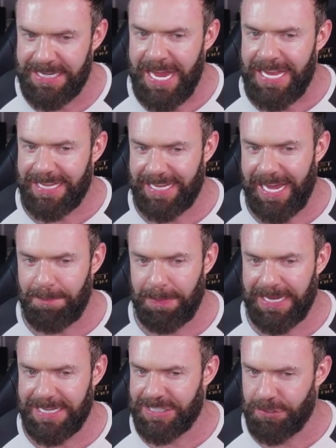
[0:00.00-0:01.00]
The gameplay
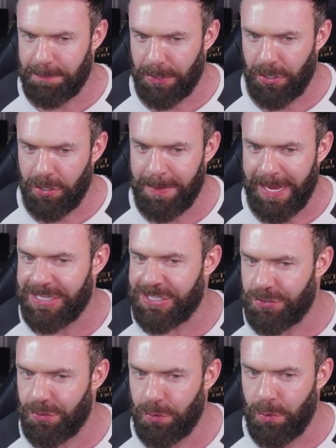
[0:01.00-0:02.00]
is superb and
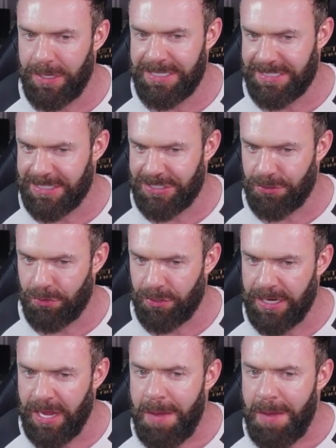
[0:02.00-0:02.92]
so is the story,